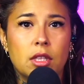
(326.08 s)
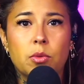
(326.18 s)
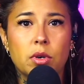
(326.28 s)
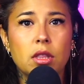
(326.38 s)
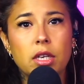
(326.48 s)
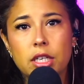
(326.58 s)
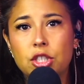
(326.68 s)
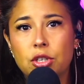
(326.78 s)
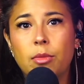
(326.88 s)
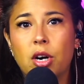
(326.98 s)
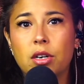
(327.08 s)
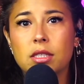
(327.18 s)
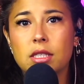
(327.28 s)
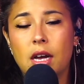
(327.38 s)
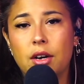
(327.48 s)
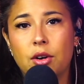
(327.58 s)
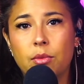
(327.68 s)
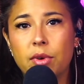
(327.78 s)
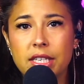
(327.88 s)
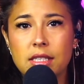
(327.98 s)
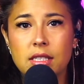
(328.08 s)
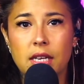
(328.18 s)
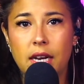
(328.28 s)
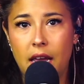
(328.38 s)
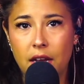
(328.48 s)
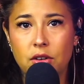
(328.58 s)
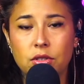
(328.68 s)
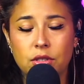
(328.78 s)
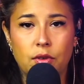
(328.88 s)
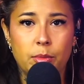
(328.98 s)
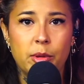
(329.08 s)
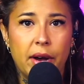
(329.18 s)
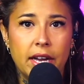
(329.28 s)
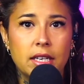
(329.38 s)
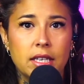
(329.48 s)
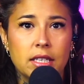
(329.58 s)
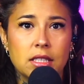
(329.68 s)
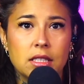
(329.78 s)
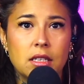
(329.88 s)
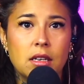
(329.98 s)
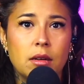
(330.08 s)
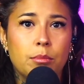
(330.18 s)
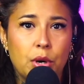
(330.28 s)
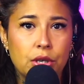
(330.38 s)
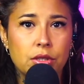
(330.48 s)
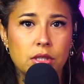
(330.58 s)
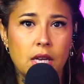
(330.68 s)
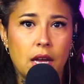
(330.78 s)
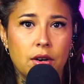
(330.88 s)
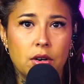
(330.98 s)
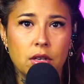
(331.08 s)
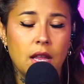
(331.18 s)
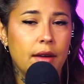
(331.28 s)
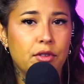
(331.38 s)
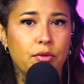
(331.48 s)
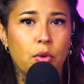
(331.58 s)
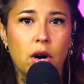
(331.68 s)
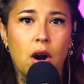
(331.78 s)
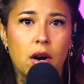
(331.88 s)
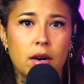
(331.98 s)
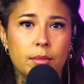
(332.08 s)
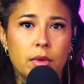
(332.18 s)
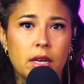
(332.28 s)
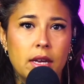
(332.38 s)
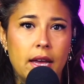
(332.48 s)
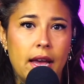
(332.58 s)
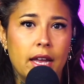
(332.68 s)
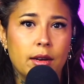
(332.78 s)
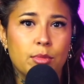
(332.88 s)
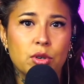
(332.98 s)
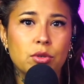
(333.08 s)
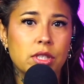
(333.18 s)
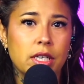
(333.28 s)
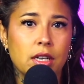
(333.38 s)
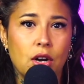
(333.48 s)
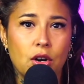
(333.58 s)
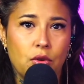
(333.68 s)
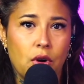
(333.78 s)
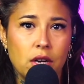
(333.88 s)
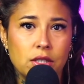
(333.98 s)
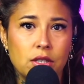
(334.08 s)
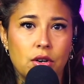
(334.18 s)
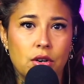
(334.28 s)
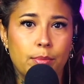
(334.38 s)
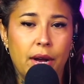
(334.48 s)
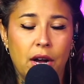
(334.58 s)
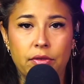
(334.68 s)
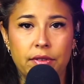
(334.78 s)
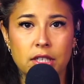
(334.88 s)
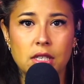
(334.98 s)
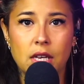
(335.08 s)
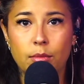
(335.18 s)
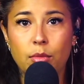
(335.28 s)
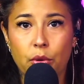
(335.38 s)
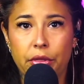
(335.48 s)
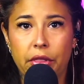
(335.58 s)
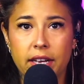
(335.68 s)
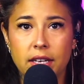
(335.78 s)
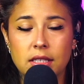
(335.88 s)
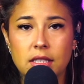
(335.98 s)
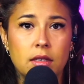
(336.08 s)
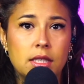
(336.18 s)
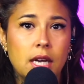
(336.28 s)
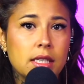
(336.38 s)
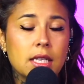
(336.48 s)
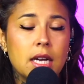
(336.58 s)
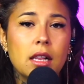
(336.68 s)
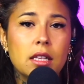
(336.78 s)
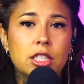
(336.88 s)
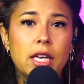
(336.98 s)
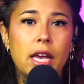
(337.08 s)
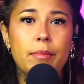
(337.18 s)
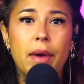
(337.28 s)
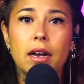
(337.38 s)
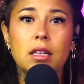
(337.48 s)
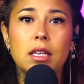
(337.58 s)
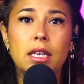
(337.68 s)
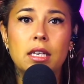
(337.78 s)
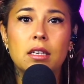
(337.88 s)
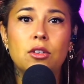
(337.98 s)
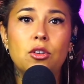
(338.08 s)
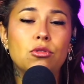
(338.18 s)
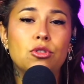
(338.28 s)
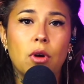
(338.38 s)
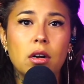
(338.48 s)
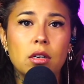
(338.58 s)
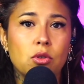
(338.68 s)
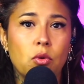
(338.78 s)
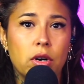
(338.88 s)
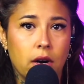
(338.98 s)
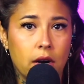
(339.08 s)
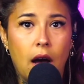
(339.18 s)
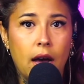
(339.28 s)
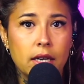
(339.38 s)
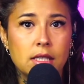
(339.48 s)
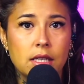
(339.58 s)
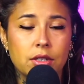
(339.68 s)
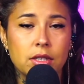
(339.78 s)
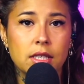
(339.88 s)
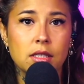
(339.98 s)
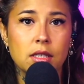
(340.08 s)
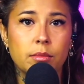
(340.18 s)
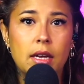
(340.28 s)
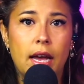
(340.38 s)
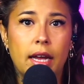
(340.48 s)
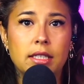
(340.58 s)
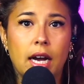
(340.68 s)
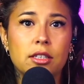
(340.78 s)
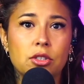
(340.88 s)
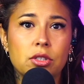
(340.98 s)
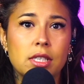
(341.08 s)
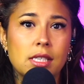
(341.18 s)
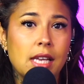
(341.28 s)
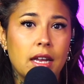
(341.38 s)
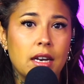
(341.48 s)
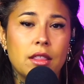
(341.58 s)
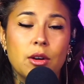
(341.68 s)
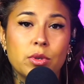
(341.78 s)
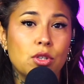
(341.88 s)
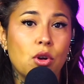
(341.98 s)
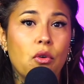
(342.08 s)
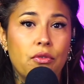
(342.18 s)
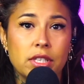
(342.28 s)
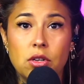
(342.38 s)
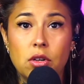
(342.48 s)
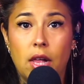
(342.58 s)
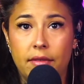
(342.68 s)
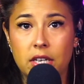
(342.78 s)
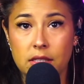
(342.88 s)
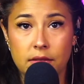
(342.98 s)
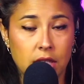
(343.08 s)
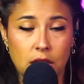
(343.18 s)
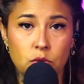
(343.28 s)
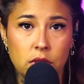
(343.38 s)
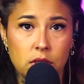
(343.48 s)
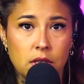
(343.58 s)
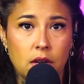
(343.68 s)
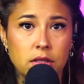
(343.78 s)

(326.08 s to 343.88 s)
were ligature marks on her wrists and ankles from the bindings, burns on her left forearm, and bruising across her pelvis and both legs. Toxicology came back clean, no drugs or narcotics in her system, and doctors said there was no physical evidence of sexual assault.